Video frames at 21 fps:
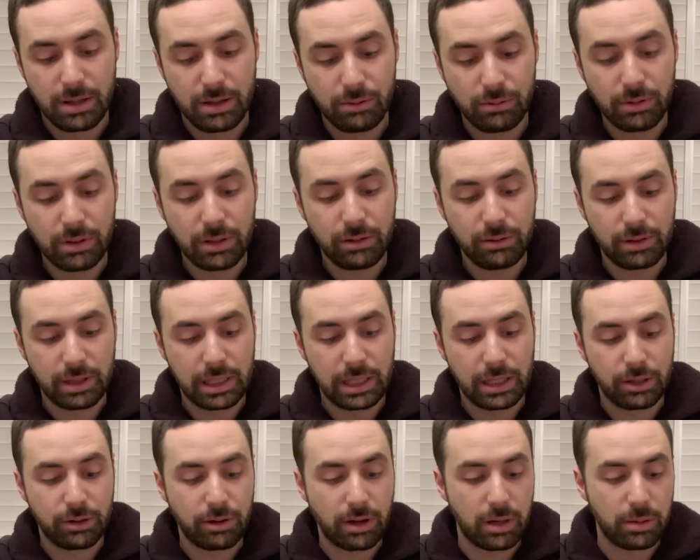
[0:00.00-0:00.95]
Really, really
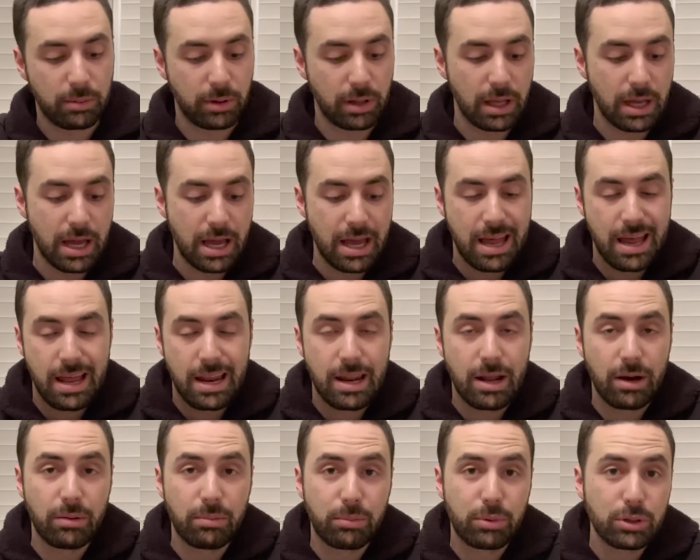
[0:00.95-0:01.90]
incredible.
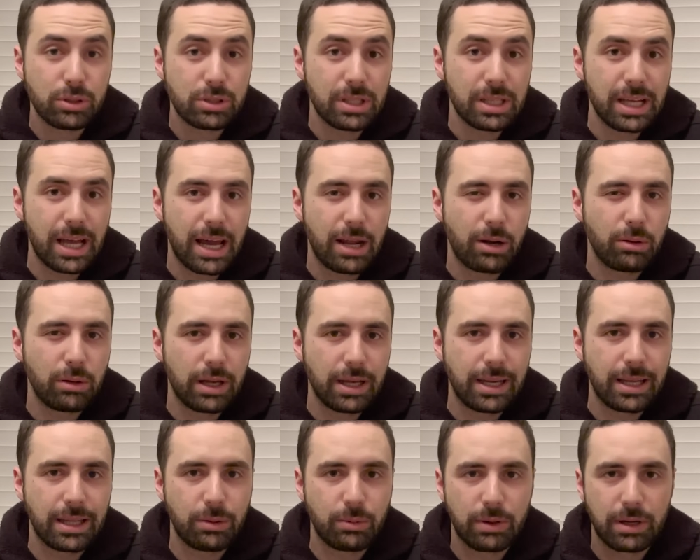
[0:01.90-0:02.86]
Now, personally, I don't like
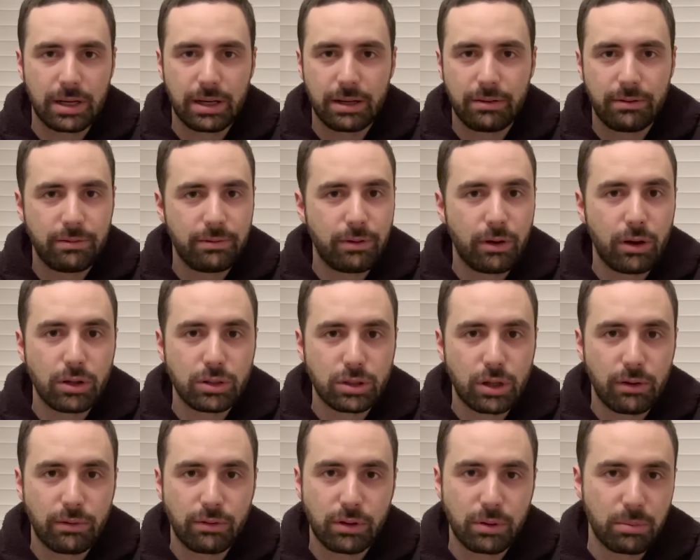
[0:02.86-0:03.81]
it where it falls
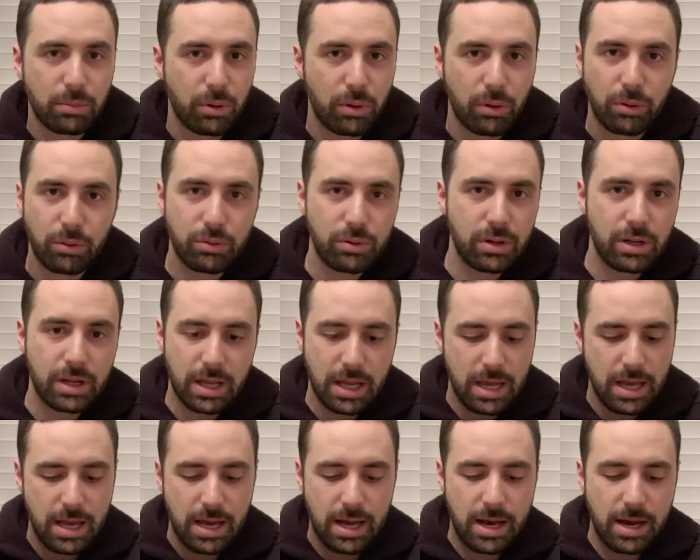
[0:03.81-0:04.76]
off the bone
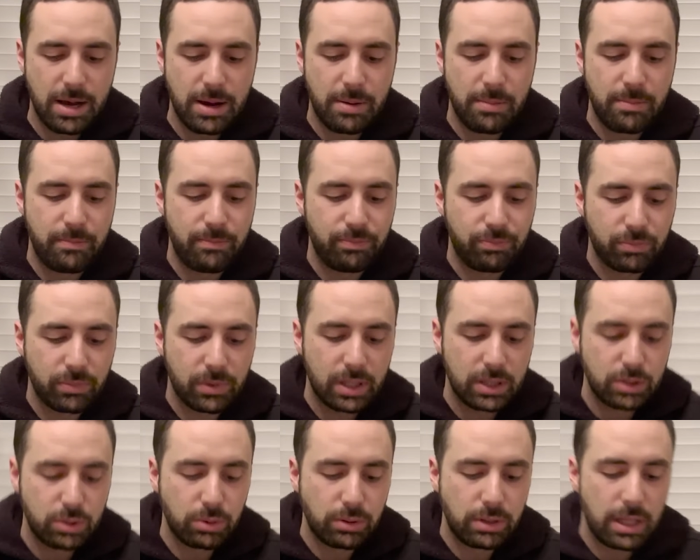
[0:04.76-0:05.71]

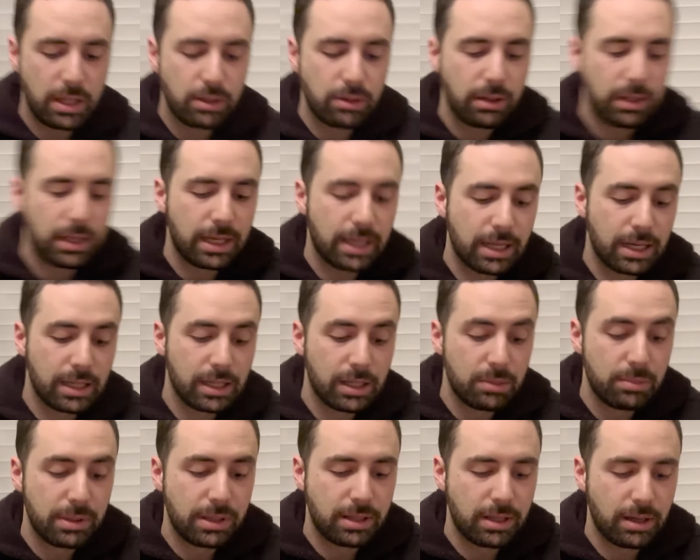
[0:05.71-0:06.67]
so tender. I like it a
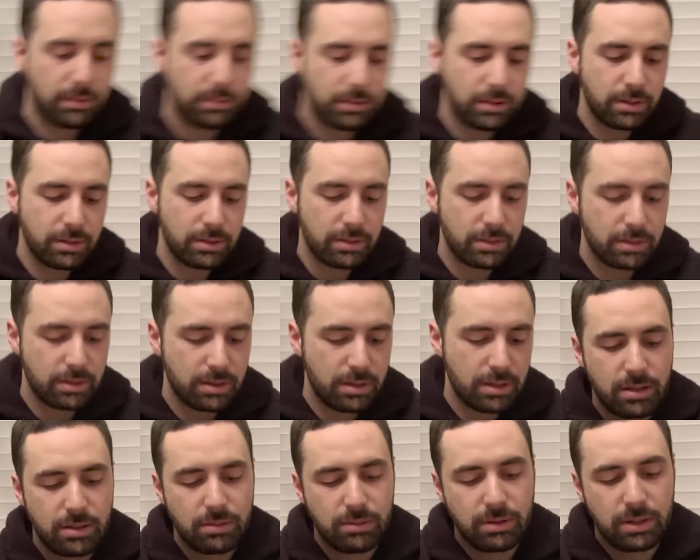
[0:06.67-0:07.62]
little bit tougher,
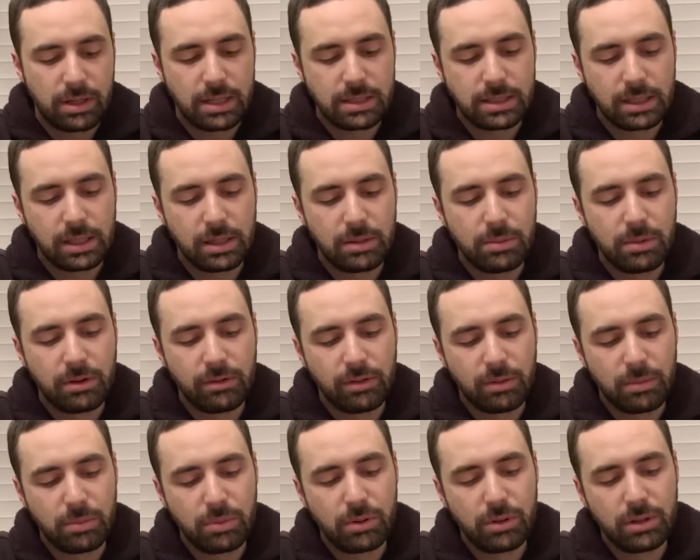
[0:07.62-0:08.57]
where it has a little bit of a
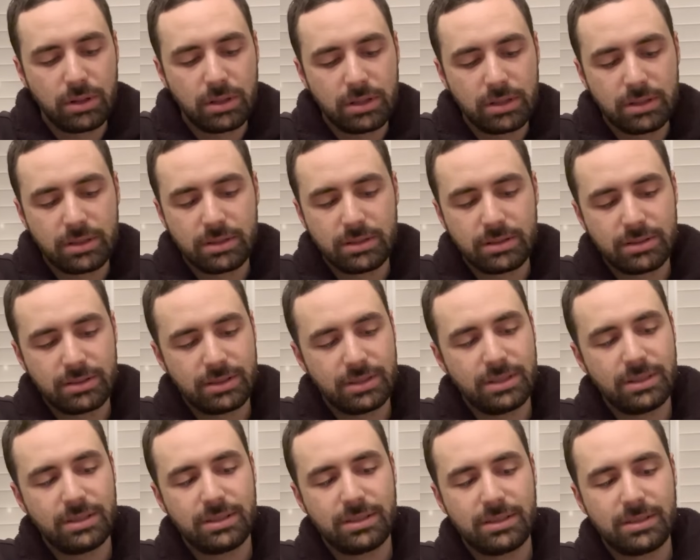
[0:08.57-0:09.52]
pull. See?